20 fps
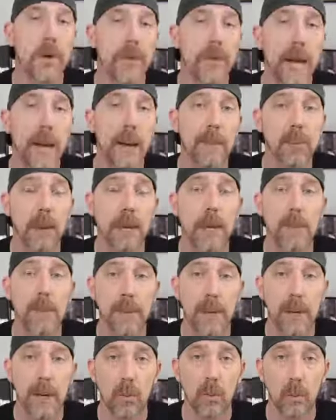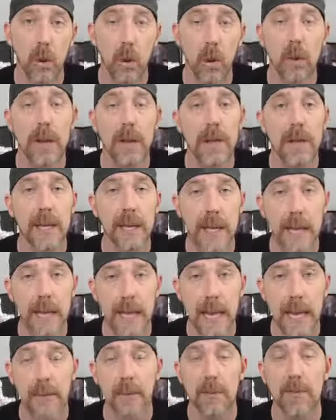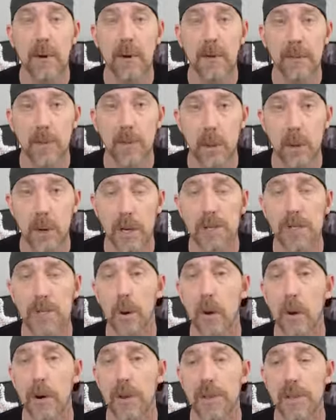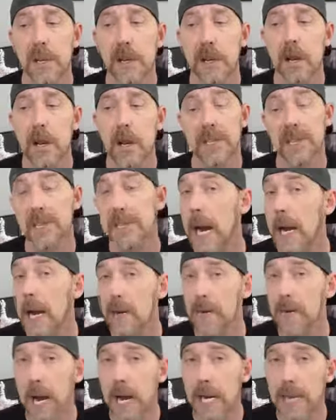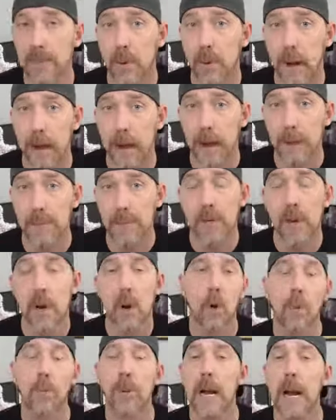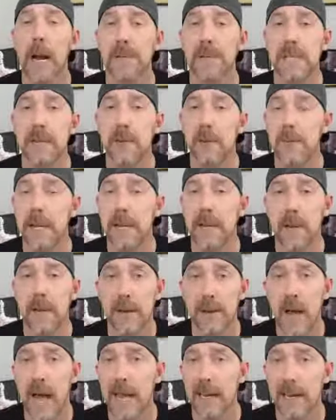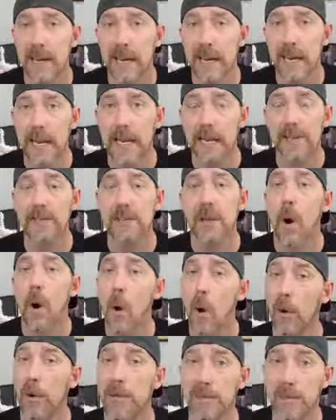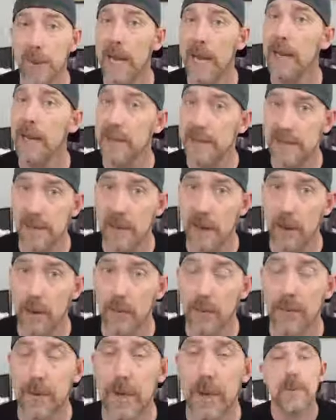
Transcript: Will that play a bigger role in the end game of our story as far as a sacrifice perhaps or perhaps even being the Night King's Heartsbane itself?